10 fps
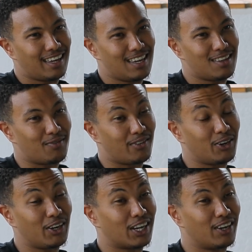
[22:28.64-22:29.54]
he's
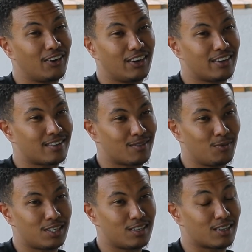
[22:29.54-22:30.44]
very curious,
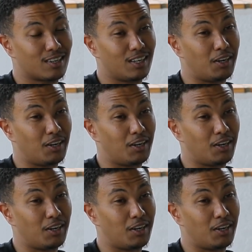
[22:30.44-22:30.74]
which is good.